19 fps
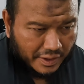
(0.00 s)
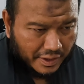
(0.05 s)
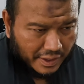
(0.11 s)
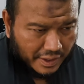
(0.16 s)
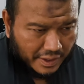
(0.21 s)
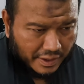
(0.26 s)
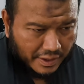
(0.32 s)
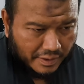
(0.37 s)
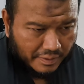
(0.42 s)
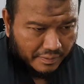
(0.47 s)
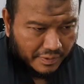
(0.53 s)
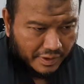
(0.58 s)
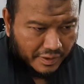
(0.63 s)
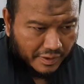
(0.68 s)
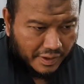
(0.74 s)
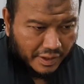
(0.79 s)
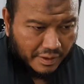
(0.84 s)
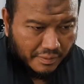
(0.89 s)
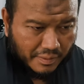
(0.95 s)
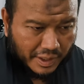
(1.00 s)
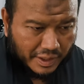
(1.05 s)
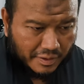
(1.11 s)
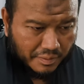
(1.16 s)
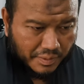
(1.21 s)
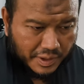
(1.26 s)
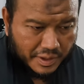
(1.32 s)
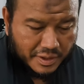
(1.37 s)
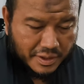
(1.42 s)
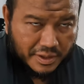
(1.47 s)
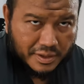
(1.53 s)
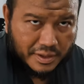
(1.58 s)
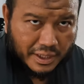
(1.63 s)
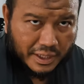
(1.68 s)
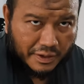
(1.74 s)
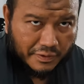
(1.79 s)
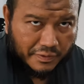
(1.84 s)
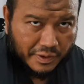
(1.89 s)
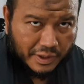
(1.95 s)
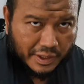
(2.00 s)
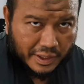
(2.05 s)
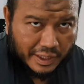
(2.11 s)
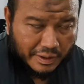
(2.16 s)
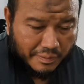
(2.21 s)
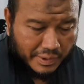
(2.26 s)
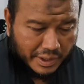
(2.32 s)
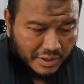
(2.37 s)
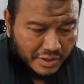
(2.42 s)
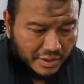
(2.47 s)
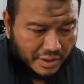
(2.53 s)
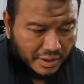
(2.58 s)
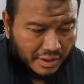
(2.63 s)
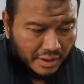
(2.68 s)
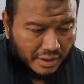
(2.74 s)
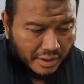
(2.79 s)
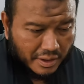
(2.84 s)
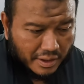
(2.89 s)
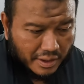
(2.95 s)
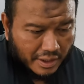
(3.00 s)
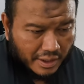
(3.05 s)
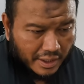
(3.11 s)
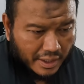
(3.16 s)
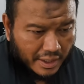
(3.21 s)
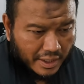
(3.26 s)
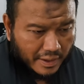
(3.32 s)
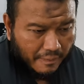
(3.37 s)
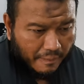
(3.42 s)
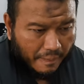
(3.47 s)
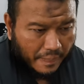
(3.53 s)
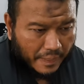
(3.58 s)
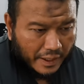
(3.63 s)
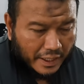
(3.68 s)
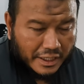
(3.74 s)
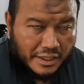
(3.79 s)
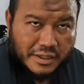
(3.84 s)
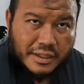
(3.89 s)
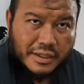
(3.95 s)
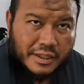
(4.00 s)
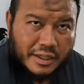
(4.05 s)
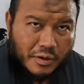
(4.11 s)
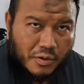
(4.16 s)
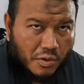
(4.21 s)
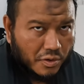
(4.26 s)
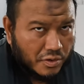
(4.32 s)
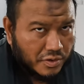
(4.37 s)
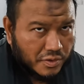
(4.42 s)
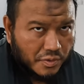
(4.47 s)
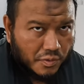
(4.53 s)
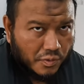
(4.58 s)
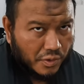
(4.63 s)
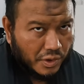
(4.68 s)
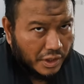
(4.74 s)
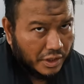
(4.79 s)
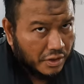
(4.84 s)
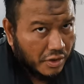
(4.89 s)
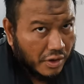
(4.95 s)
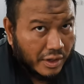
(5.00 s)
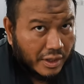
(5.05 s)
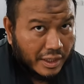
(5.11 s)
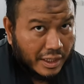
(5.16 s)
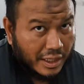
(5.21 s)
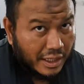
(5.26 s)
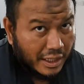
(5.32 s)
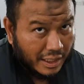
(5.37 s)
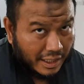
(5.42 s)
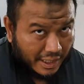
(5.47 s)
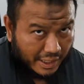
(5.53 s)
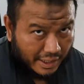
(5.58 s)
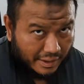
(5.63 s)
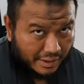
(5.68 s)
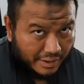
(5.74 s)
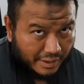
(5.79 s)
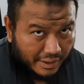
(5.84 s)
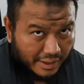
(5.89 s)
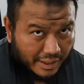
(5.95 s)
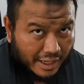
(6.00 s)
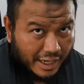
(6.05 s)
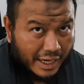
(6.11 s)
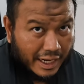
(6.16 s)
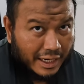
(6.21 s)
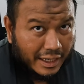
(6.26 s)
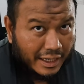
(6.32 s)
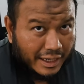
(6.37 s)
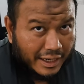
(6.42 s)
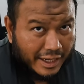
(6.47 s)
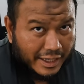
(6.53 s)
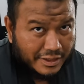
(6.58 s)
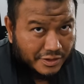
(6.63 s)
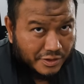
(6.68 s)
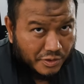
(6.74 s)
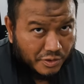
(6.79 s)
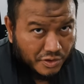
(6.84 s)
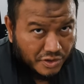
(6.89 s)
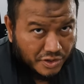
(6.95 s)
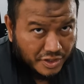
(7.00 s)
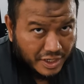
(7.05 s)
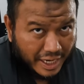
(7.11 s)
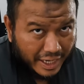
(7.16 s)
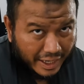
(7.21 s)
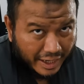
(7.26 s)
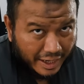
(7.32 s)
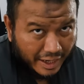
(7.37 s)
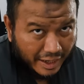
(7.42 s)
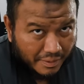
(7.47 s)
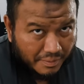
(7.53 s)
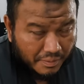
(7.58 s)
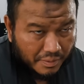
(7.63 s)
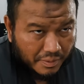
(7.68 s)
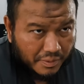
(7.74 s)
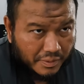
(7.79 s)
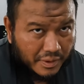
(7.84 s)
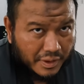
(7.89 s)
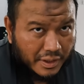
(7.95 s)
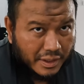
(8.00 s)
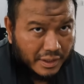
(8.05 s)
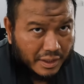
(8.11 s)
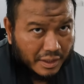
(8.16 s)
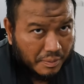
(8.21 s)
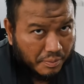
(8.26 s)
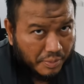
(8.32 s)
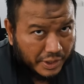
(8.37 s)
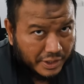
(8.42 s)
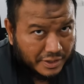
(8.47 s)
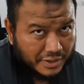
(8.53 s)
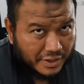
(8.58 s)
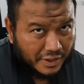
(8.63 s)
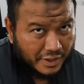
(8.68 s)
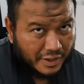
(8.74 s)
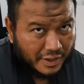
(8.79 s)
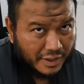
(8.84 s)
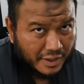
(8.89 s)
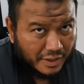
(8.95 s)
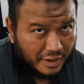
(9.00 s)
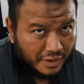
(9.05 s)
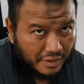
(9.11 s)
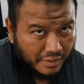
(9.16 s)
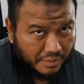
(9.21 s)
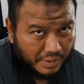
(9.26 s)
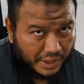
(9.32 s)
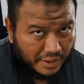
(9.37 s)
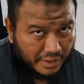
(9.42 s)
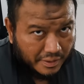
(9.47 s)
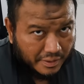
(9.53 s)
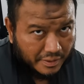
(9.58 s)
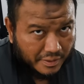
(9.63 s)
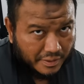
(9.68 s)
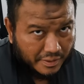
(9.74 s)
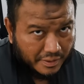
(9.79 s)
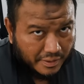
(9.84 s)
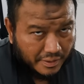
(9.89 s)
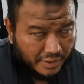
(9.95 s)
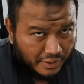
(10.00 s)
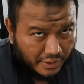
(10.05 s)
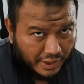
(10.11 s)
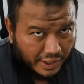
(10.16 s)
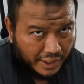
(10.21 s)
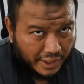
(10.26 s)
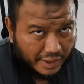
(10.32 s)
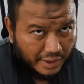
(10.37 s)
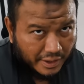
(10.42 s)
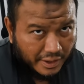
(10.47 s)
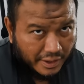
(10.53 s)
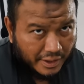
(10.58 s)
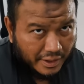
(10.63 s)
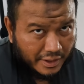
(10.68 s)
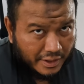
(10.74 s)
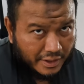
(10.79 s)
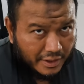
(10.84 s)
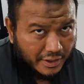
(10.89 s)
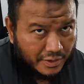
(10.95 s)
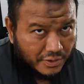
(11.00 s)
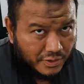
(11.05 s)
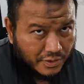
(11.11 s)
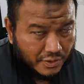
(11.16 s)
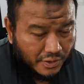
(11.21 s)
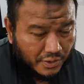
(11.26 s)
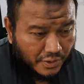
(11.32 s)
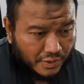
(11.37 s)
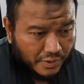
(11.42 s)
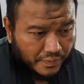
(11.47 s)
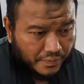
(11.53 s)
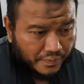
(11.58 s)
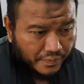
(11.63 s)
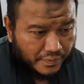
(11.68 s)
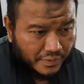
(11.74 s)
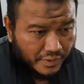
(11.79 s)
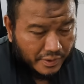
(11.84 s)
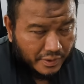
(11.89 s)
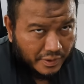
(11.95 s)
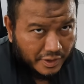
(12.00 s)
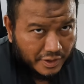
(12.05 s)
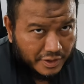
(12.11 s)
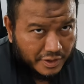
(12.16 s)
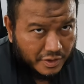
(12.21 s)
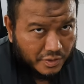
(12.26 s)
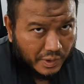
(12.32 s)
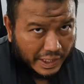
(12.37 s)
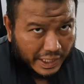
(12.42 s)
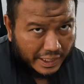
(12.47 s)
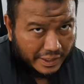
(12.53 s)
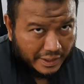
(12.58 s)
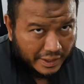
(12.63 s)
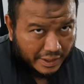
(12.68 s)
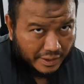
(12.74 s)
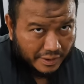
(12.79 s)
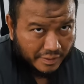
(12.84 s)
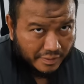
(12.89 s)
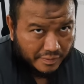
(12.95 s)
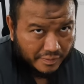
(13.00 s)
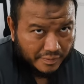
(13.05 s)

The, um, the thin metal pieces that, I've, that I mentioned. It, the holes will not align unless you jack up the prestera a little bit, okay? So this is what I did.